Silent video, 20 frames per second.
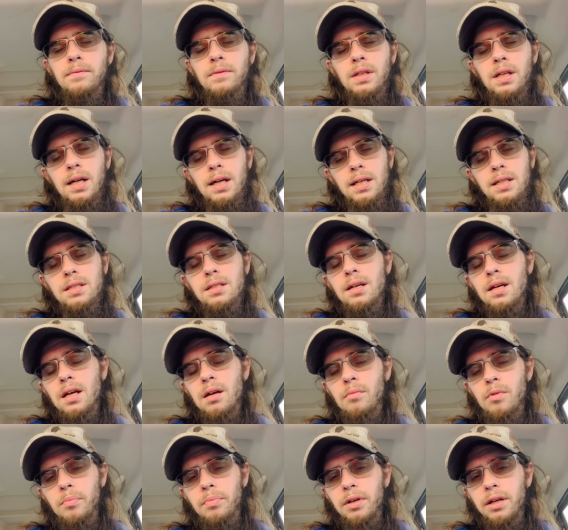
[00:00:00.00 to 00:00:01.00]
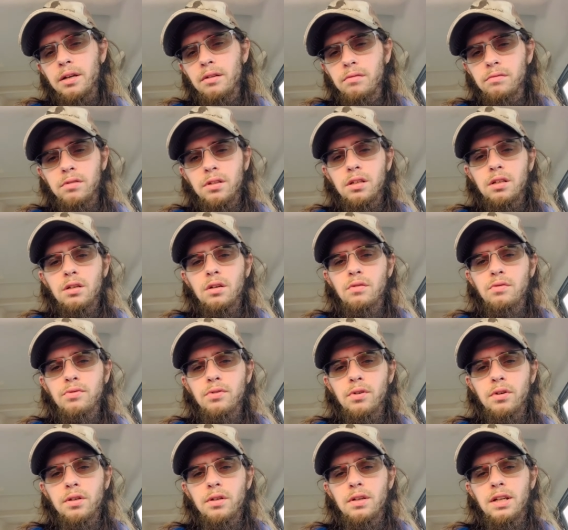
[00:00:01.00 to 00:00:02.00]
Like I said, I'm going to play the video
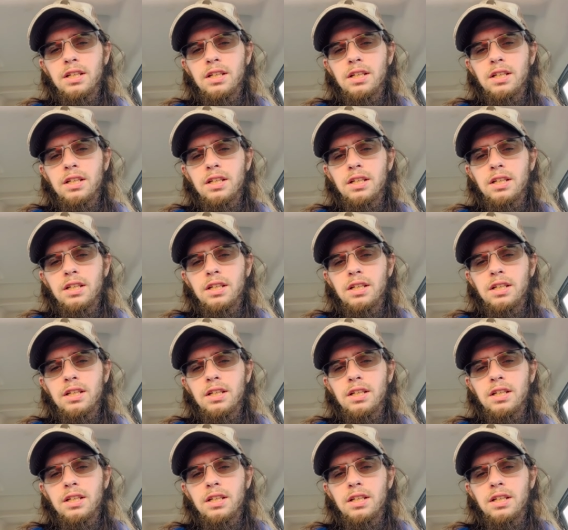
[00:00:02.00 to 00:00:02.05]
for you,